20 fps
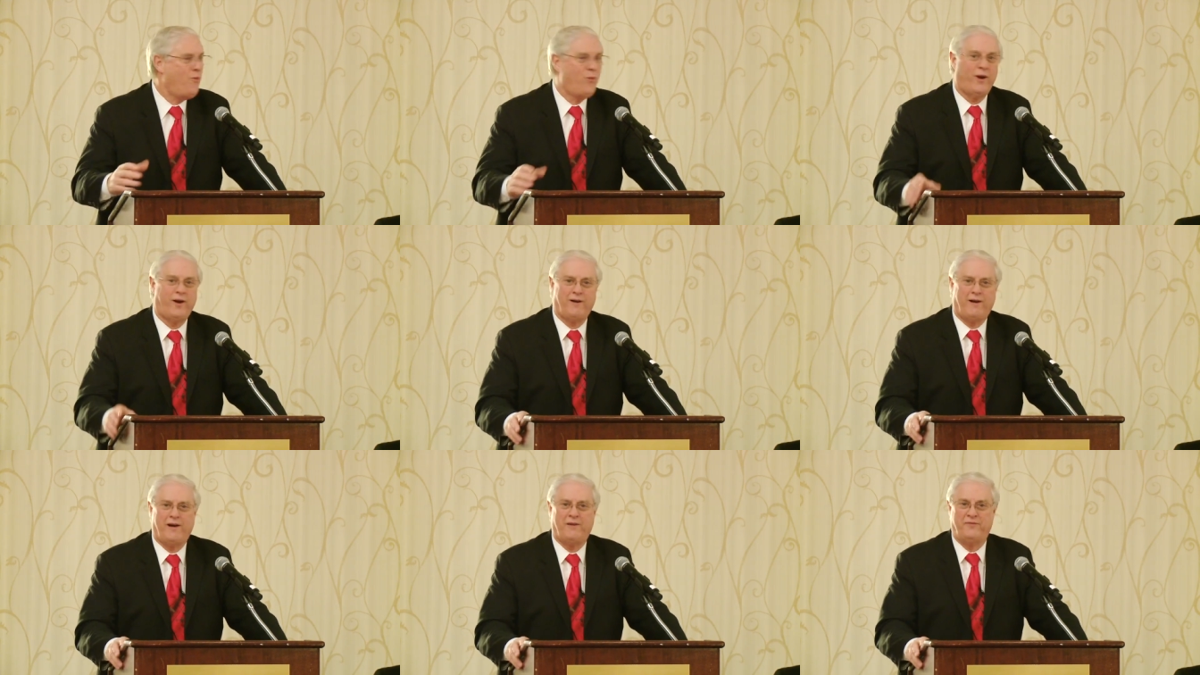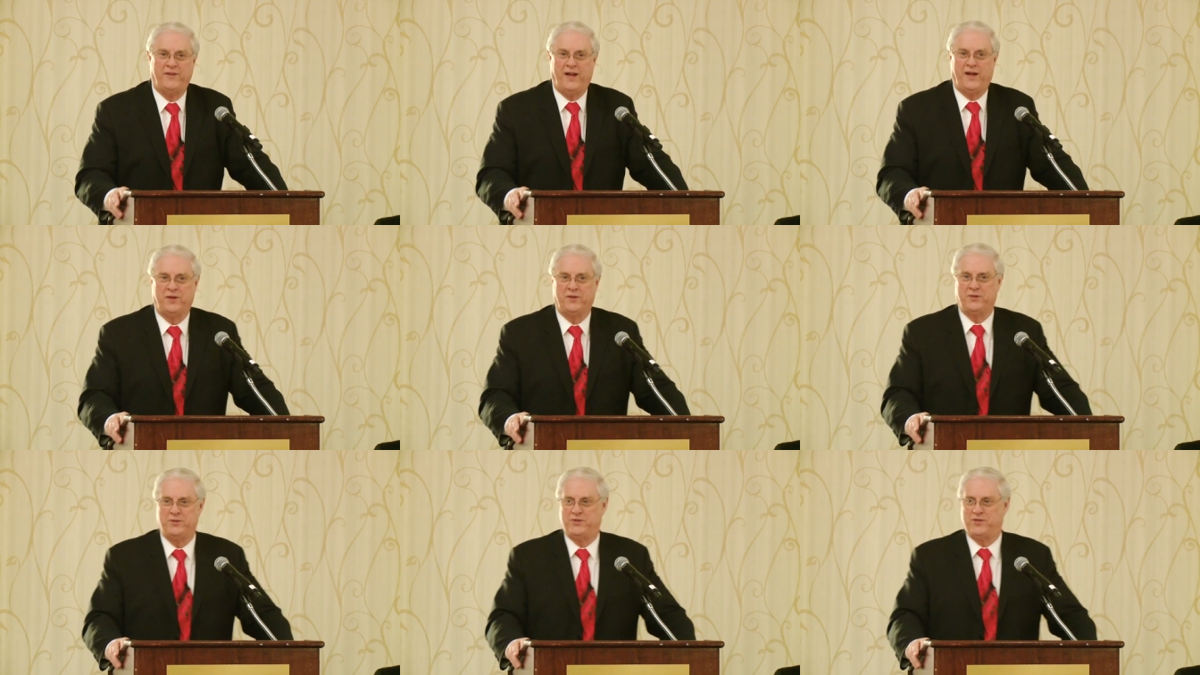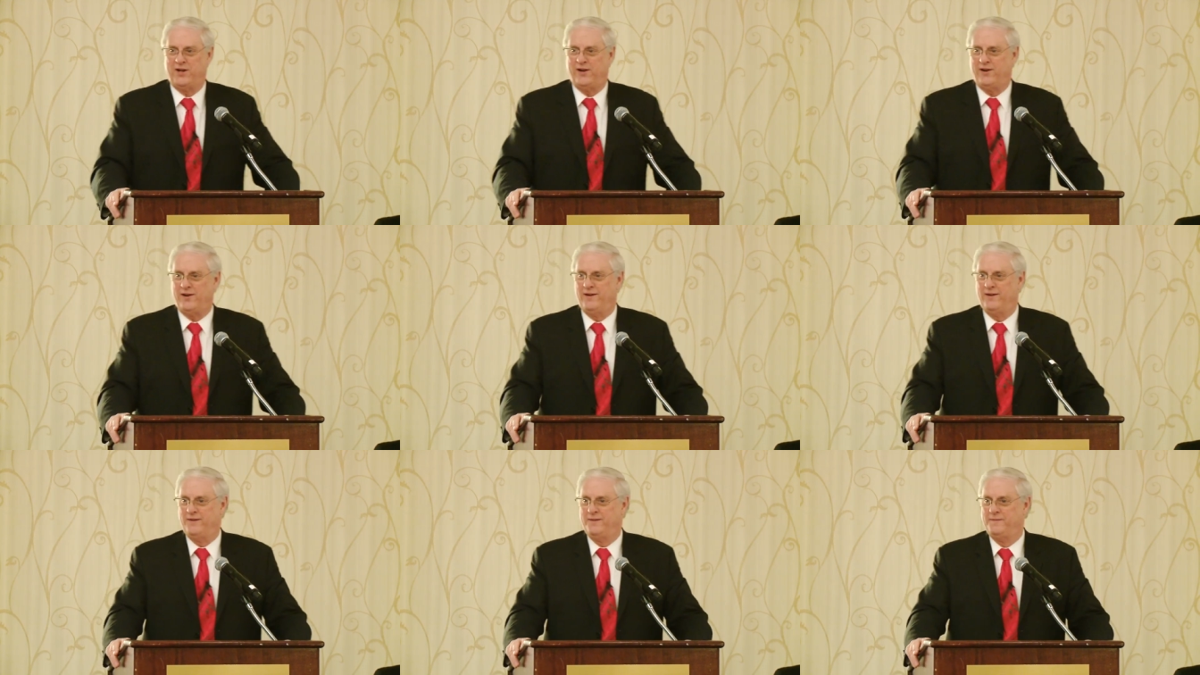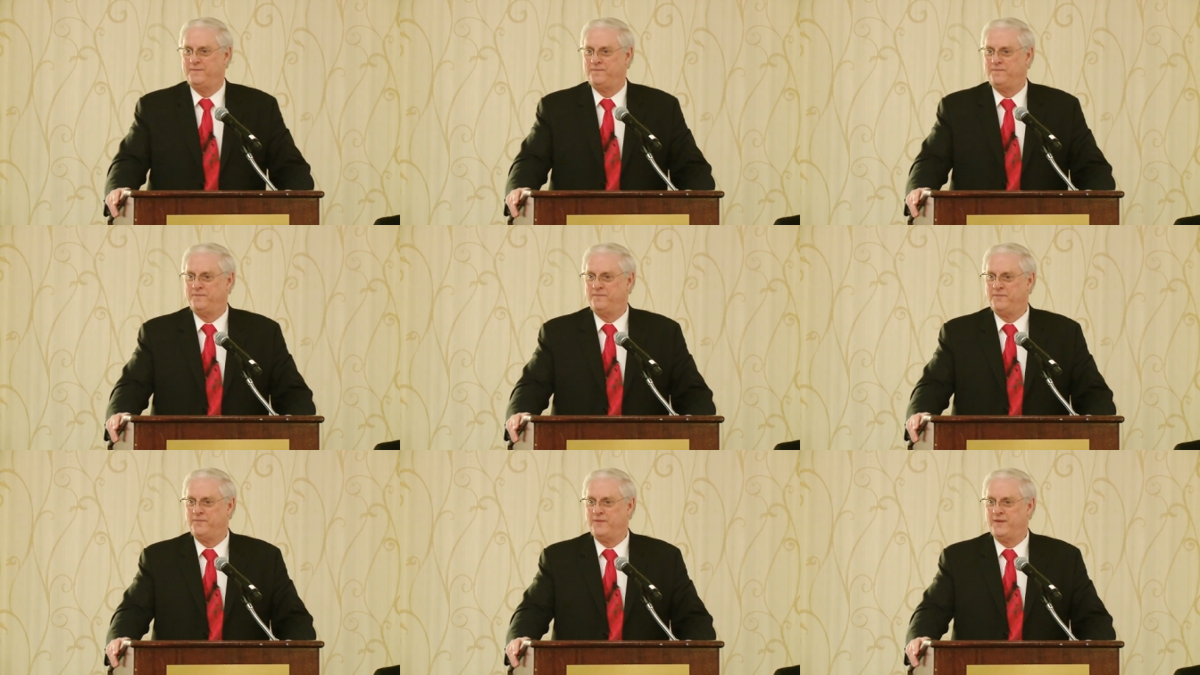where our values are,
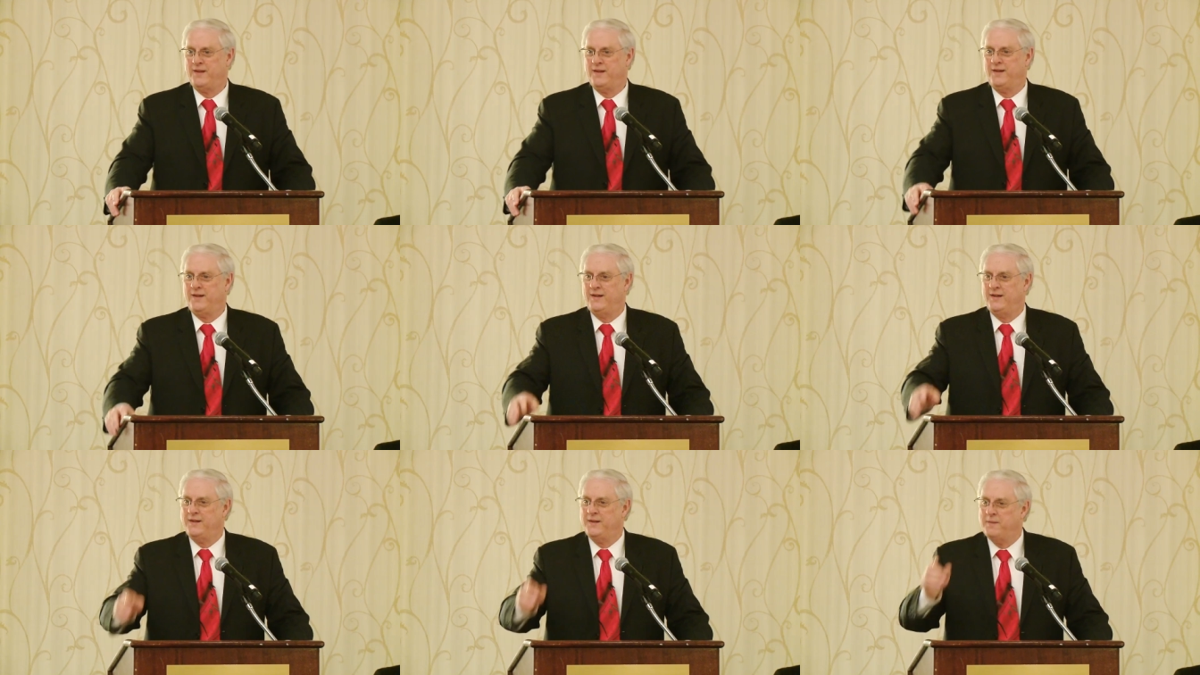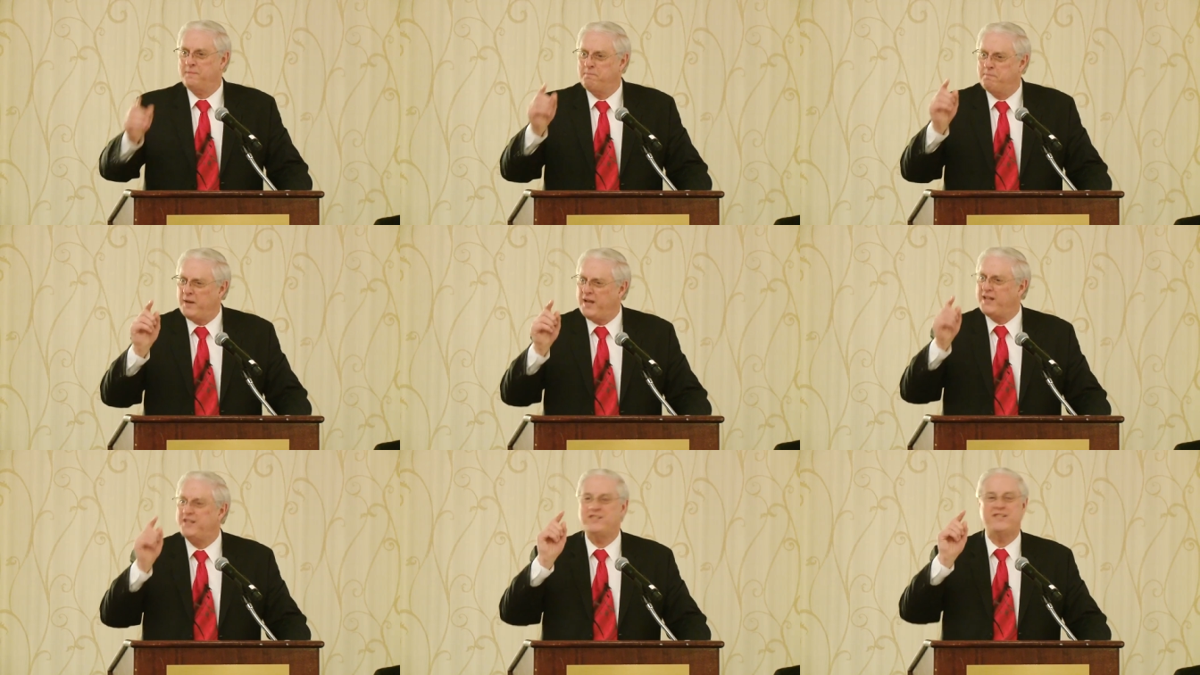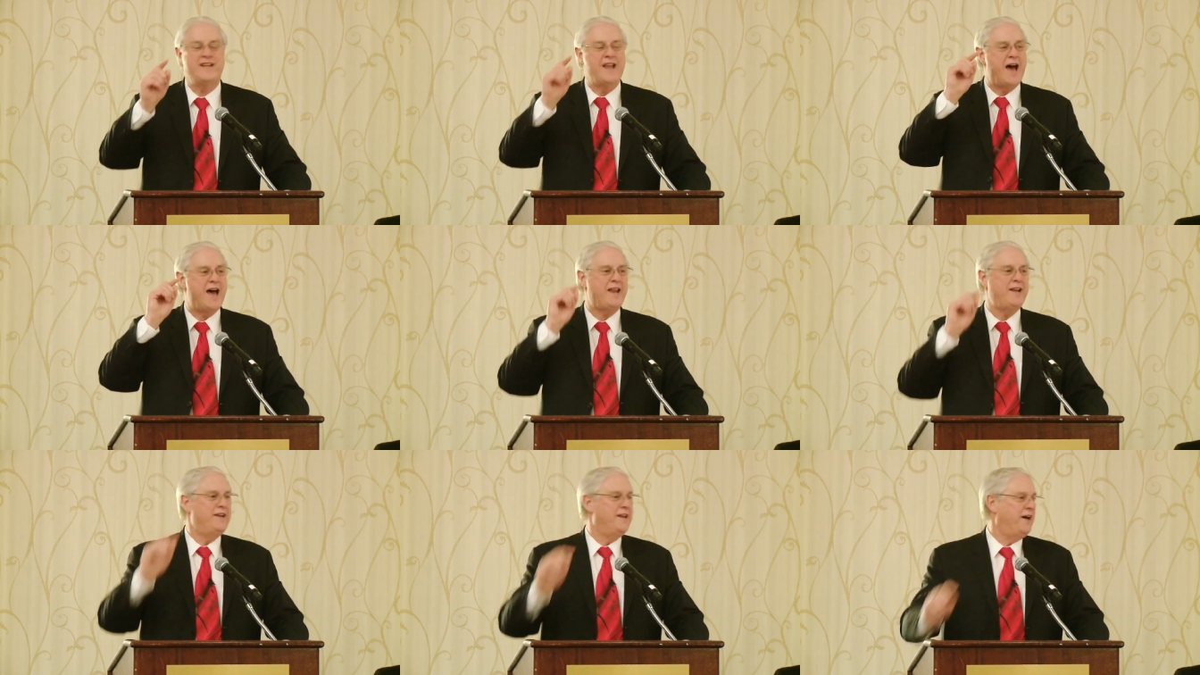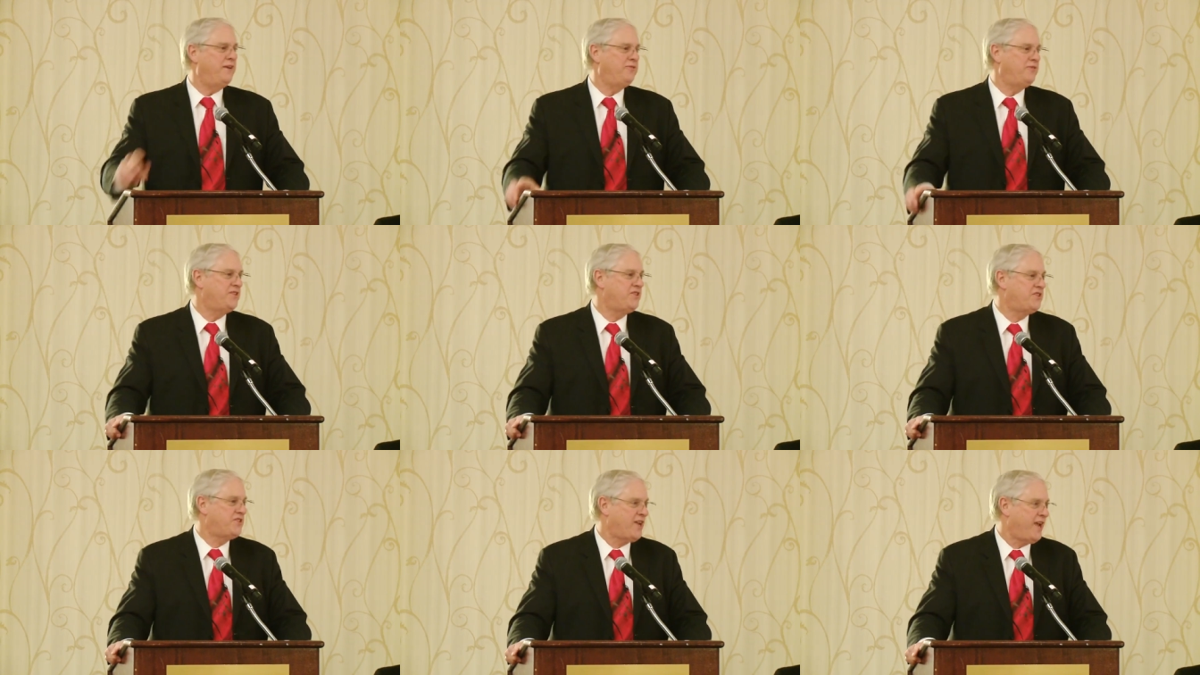but it's not enough
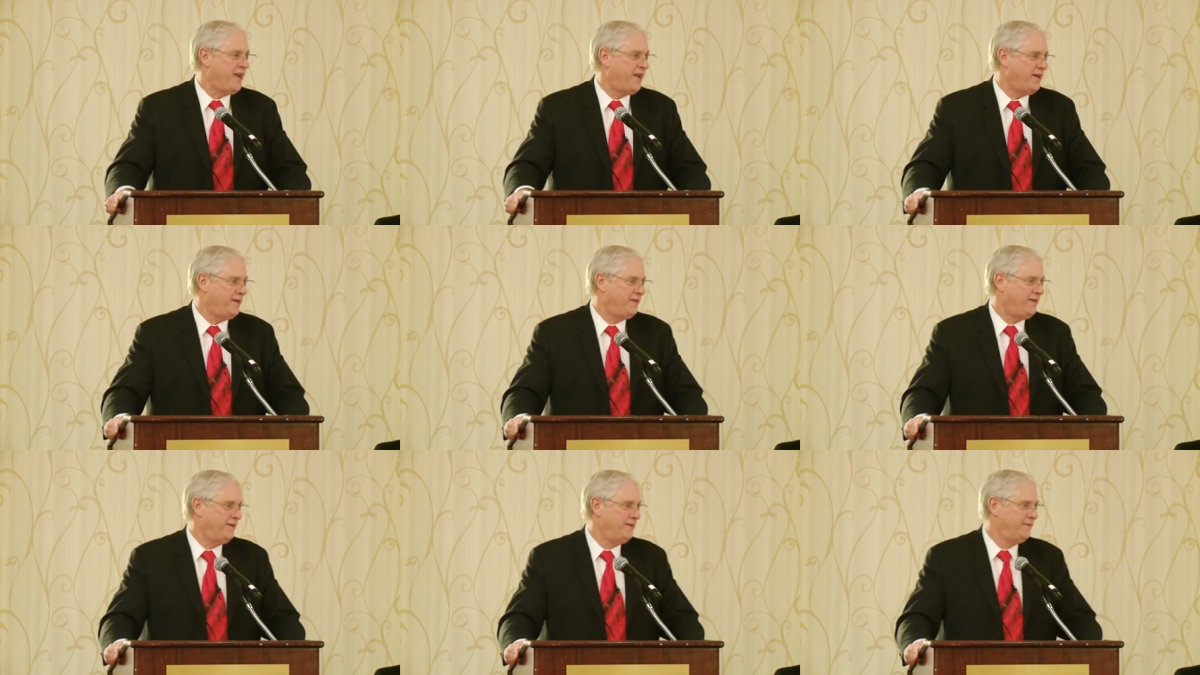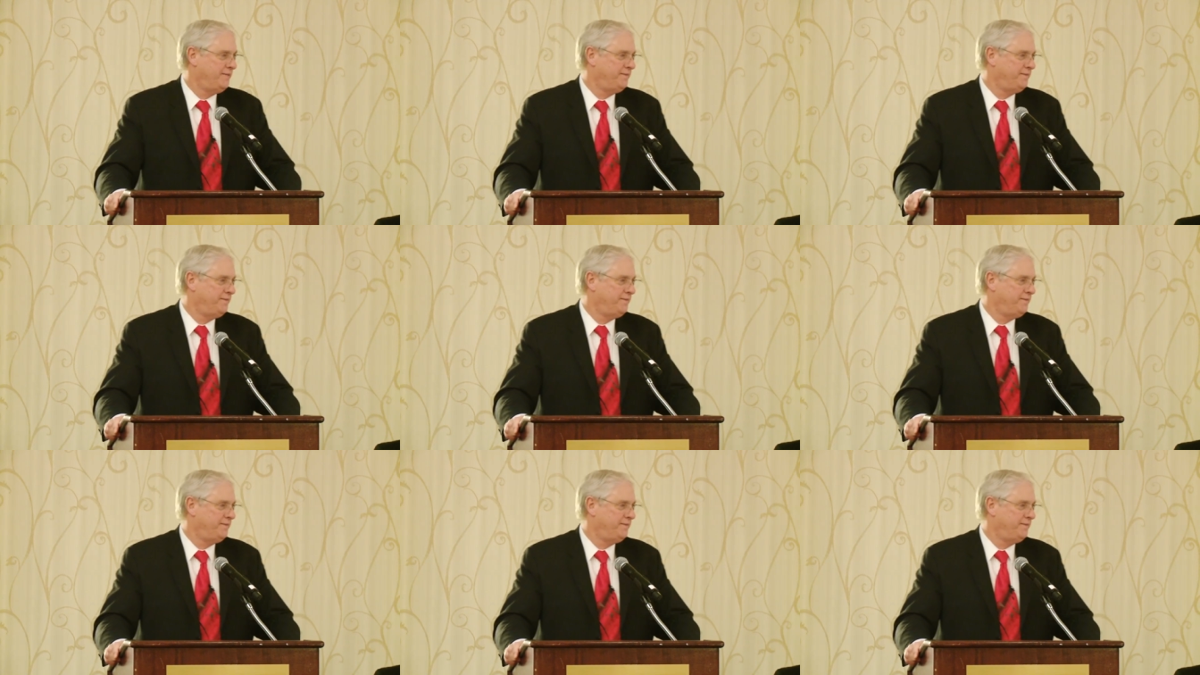to say it.